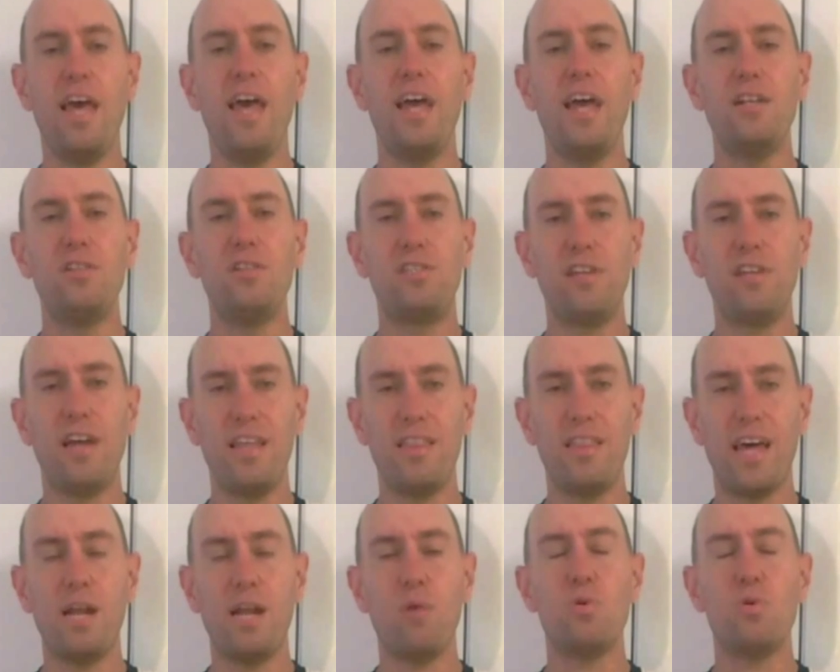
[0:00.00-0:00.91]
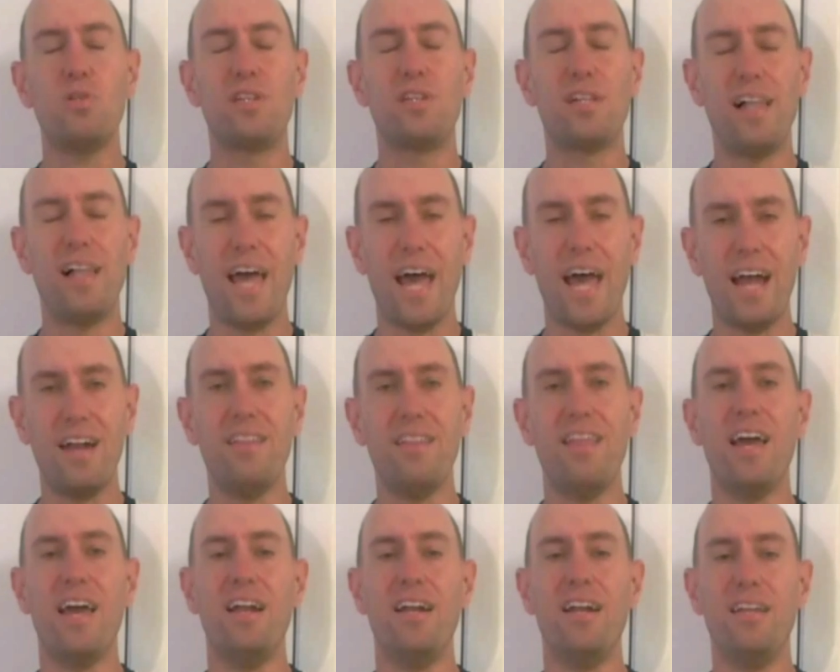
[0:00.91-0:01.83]
and say that he was glad
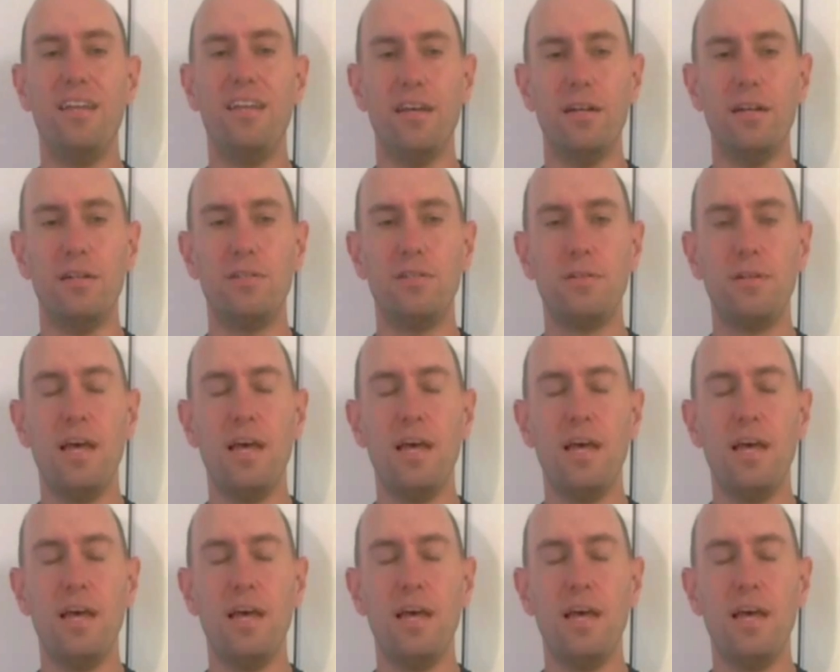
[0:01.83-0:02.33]
that it hit.